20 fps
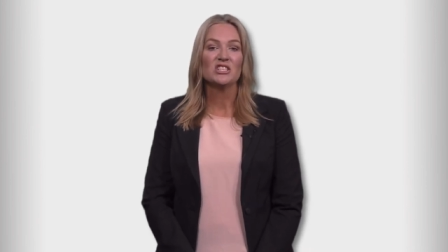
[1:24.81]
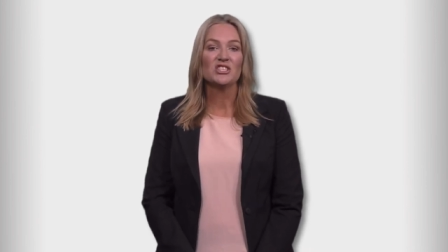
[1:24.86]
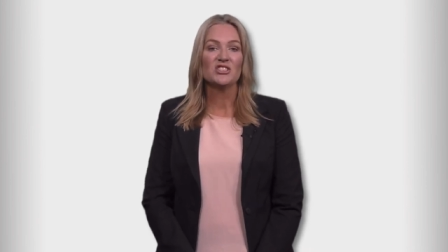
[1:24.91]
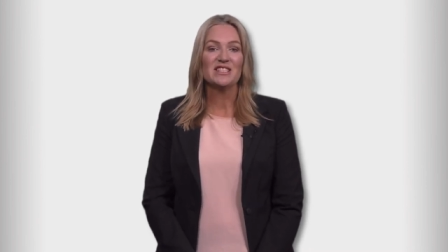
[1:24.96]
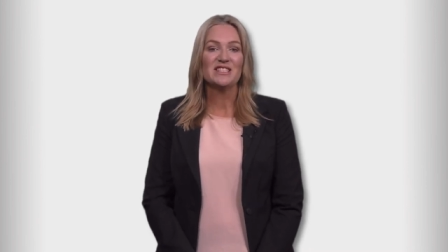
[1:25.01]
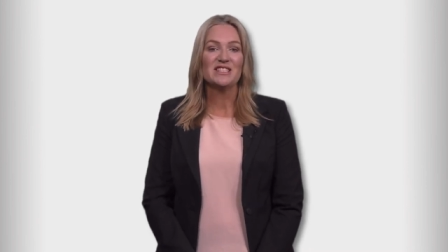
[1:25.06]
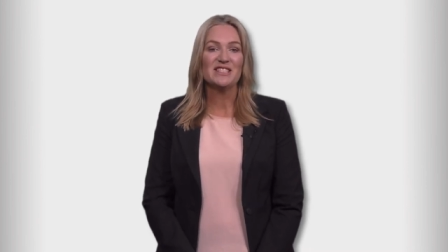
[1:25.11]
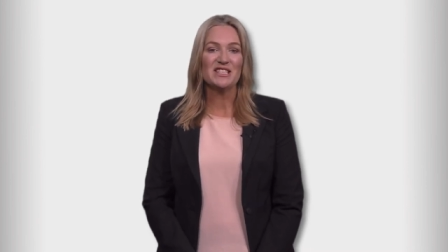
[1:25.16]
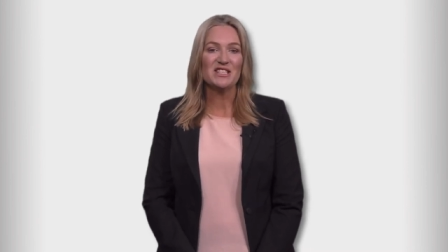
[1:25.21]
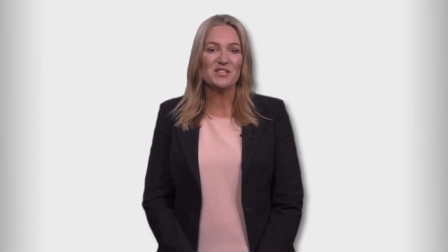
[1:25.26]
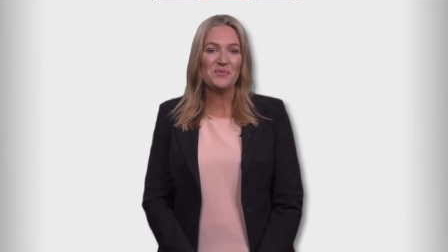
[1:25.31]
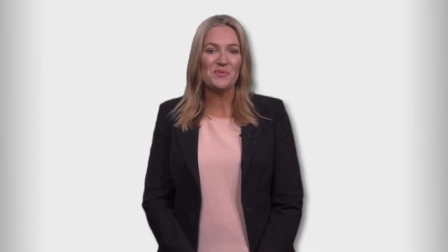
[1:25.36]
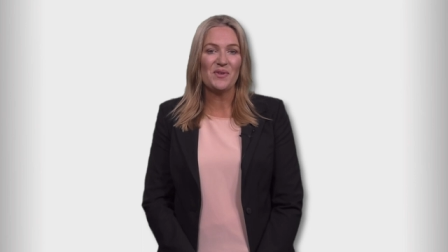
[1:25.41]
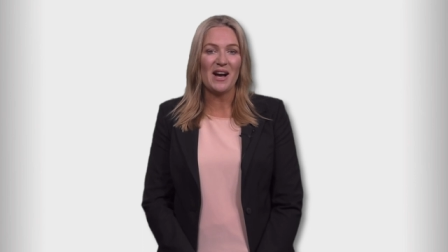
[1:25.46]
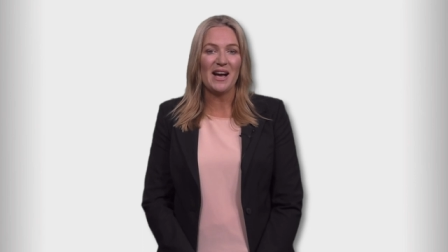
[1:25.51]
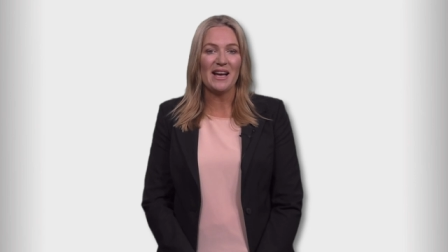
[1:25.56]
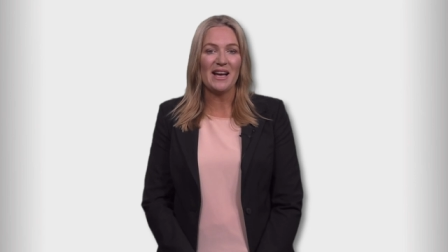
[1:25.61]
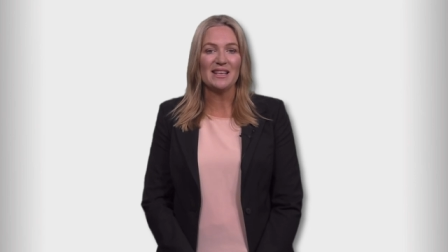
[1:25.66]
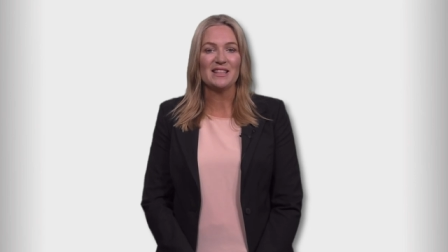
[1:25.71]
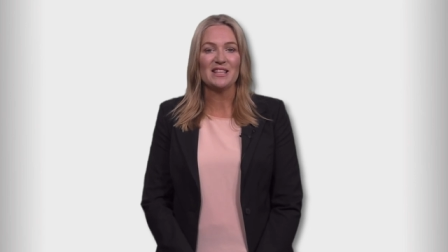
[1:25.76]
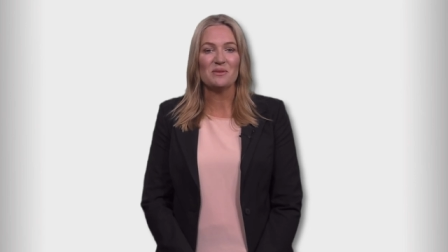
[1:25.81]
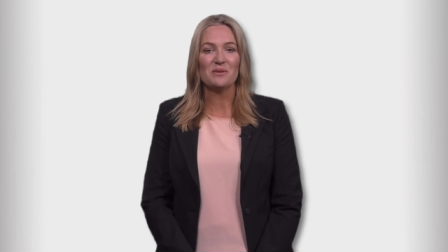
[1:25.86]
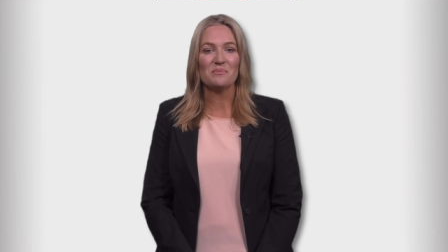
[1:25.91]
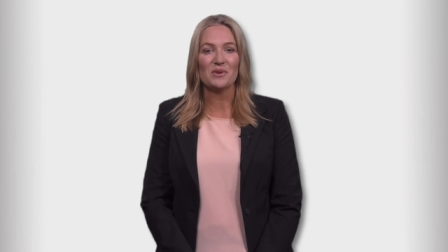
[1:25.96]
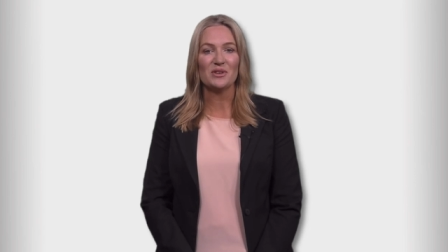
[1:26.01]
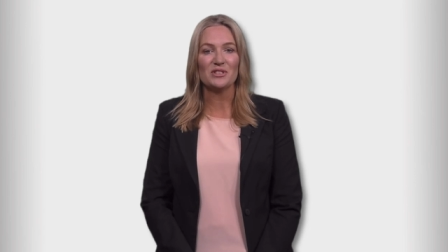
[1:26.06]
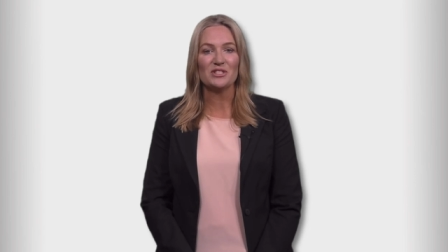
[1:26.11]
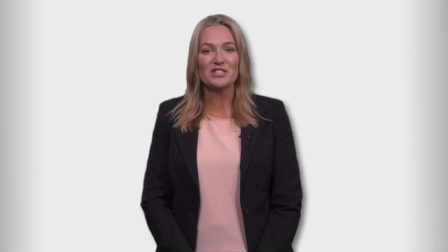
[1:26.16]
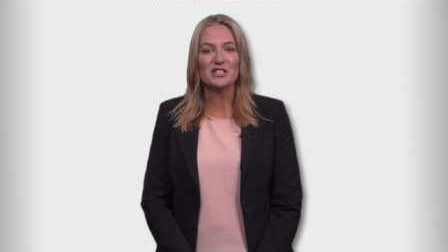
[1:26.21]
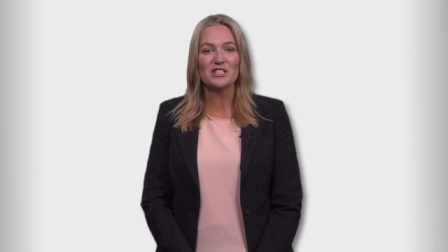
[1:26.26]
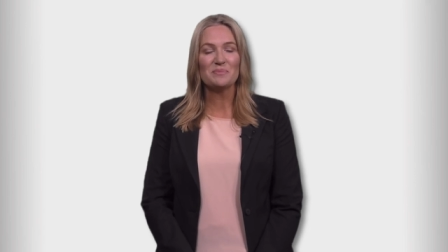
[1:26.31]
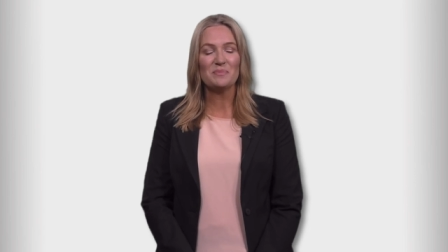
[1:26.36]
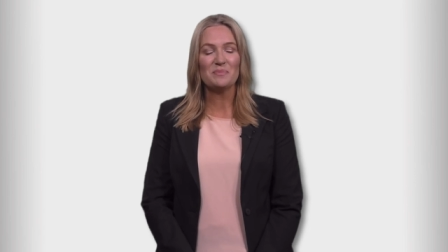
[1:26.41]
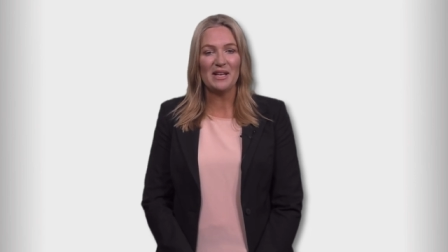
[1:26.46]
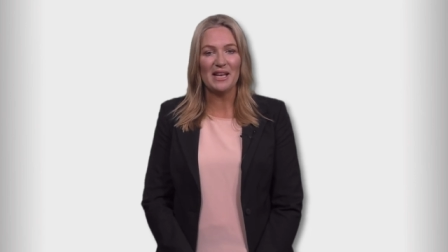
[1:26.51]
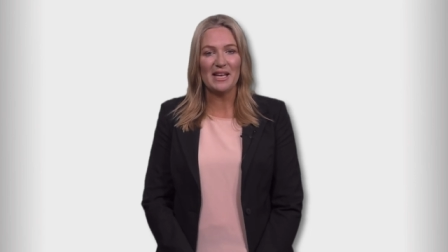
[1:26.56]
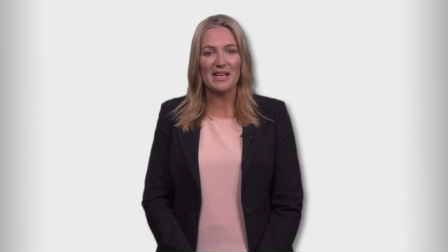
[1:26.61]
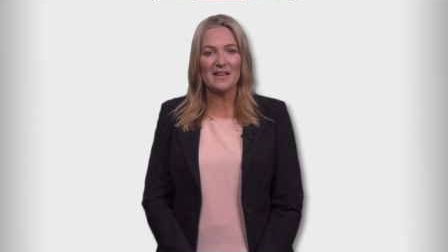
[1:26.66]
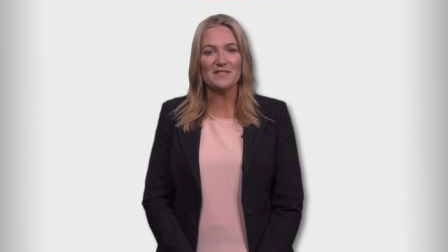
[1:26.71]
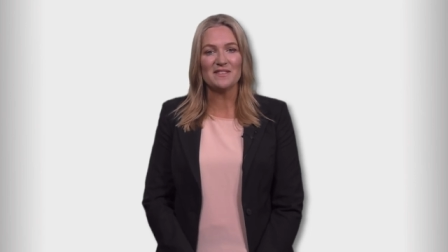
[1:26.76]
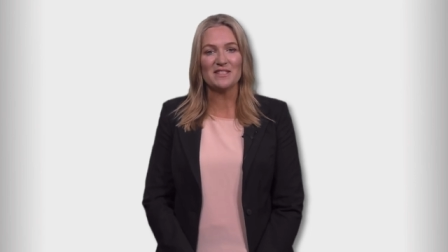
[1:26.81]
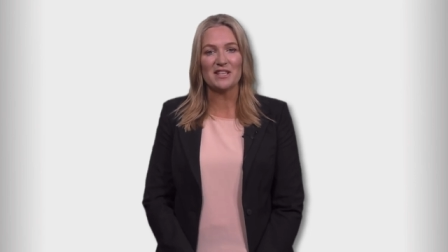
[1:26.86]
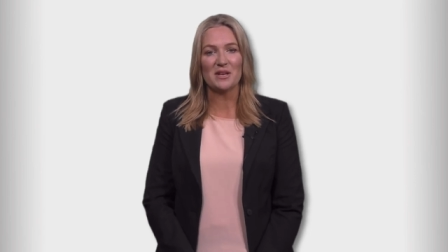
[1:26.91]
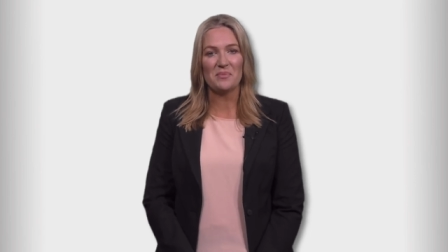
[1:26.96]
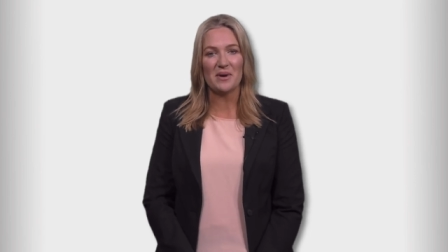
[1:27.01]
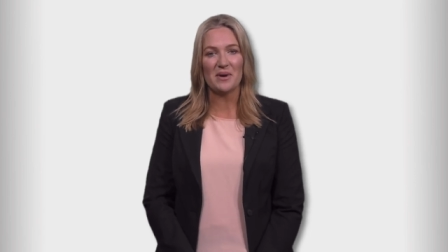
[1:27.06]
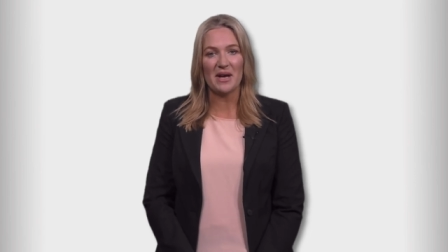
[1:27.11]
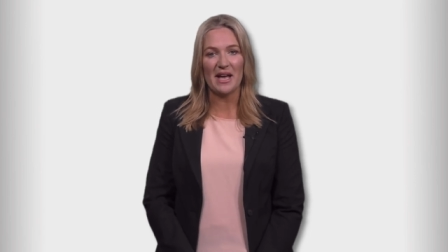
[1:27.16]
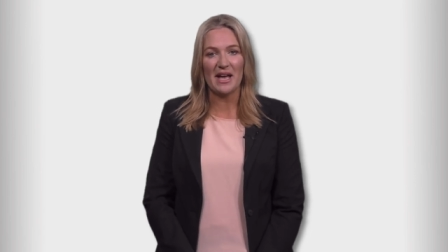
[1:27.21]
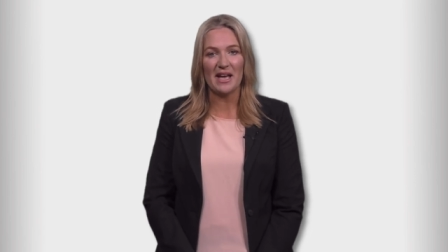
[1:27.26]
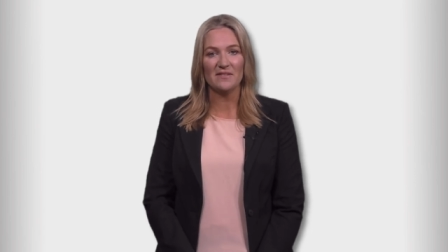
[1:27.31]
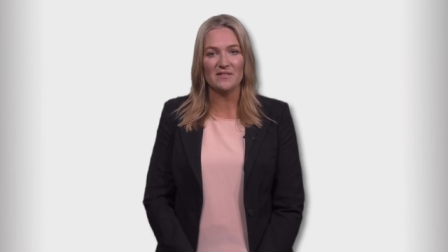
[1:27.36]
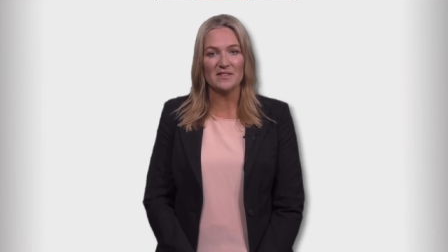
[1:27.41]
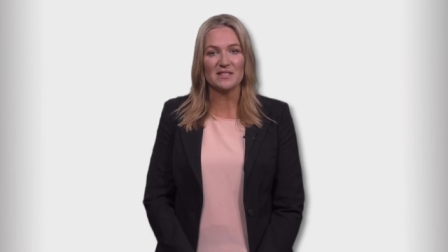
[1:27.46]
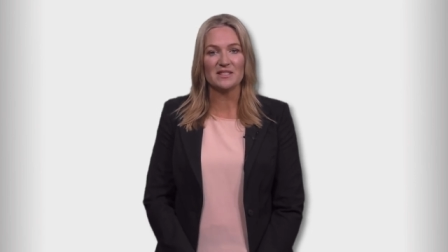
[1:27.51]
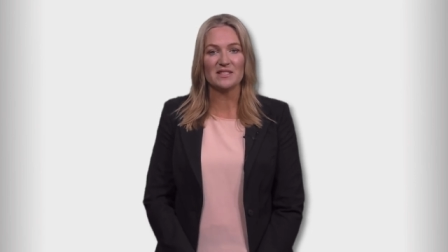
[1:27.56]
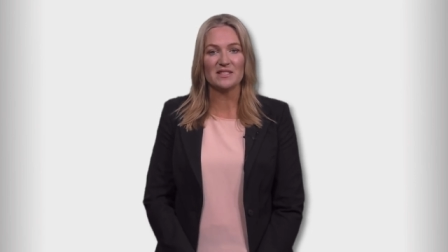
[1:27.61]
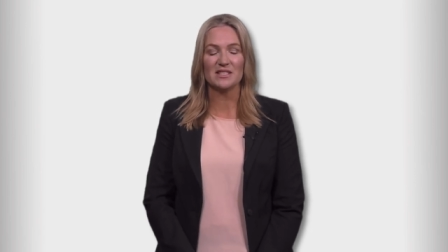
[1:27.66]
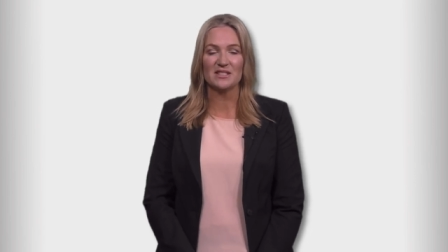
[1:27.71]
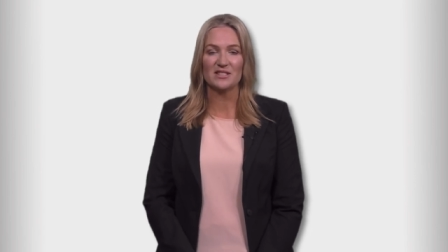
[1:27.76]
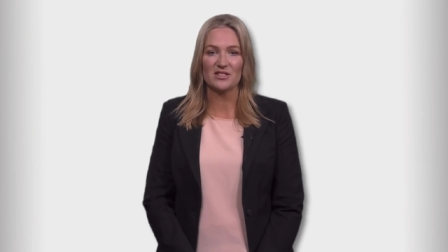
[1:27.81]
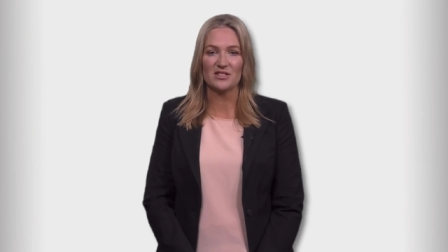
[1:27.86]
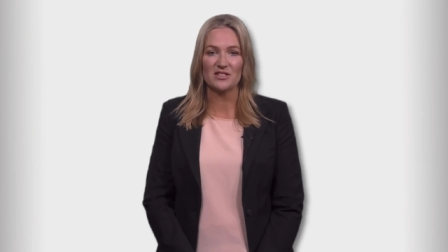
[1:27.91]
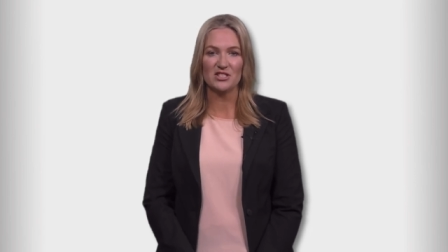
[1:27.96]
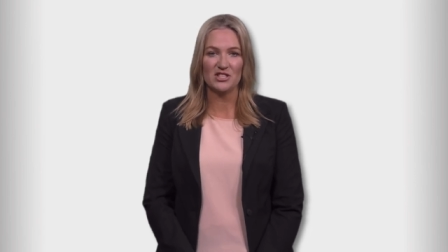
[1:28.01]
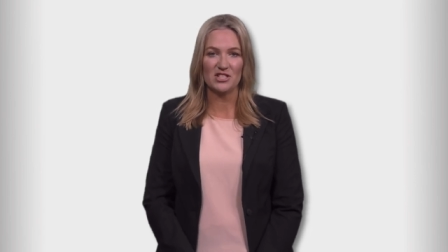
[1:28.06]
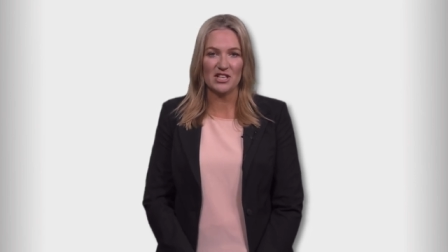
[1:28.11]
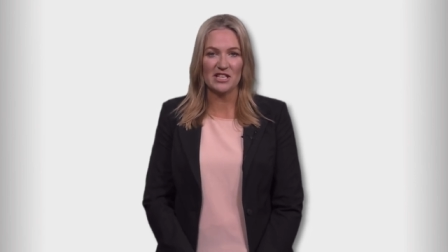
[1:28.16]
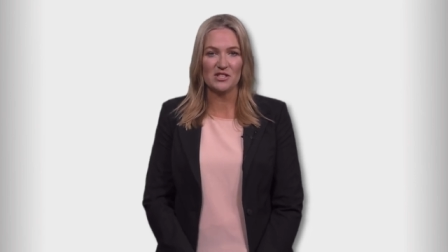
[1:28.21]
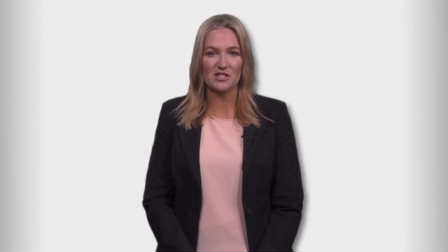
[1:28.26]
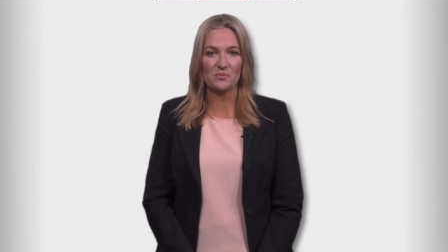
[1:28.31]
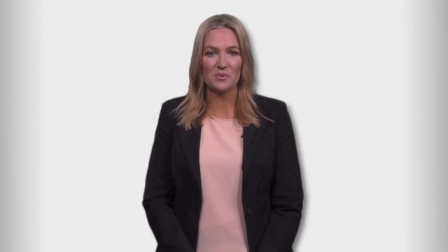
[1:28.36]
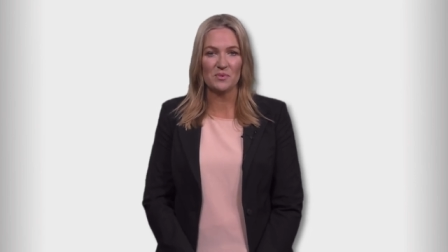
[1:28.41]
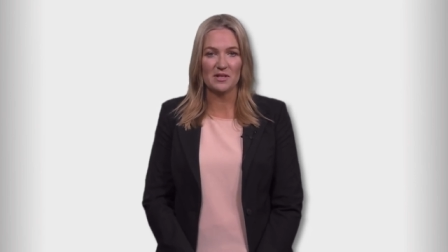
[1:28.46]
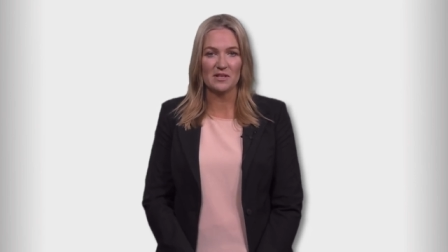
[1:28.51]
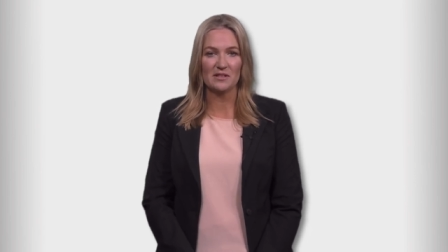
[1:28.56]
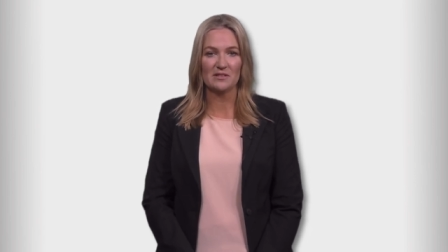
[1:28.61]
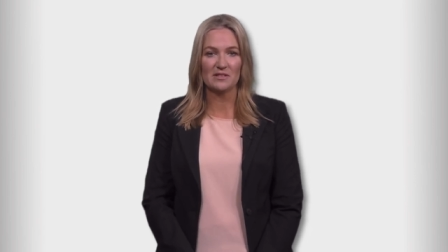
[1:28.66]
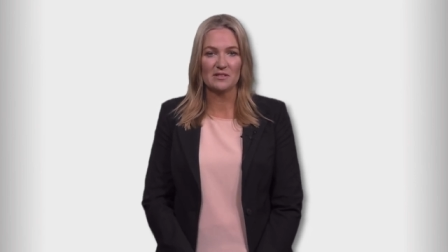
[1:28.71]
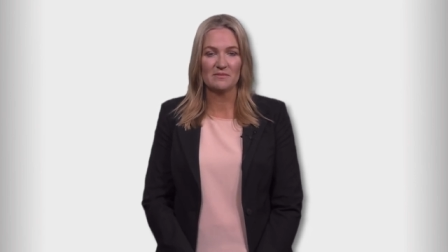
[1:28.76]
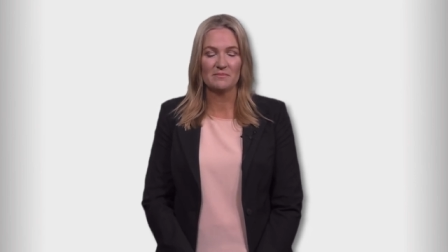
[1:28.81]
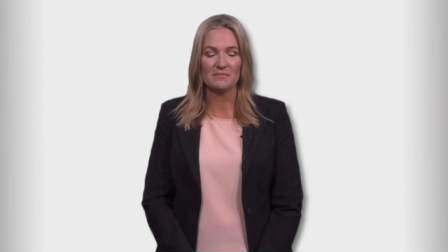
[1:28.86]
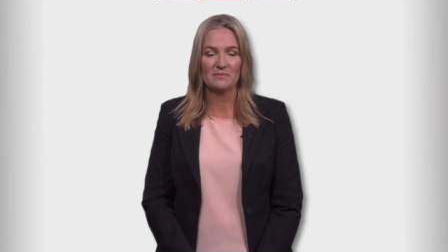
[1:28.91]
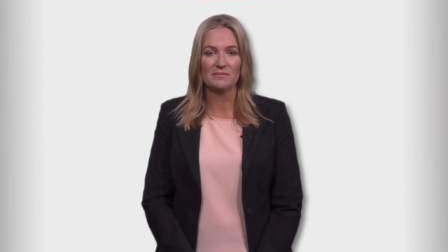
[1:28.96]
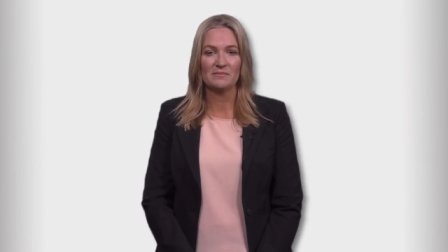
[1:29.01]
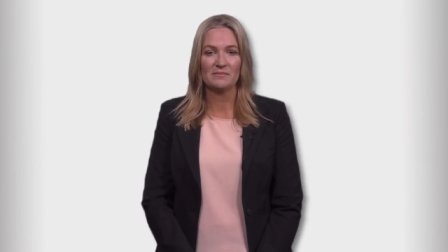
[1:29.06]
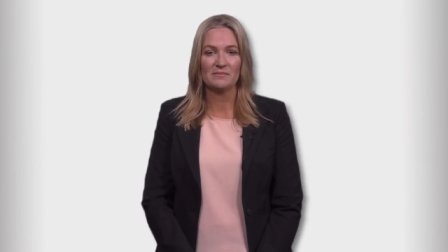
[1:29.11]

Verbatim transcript: to identify the emotions, beliefs, and behaviours associated with it.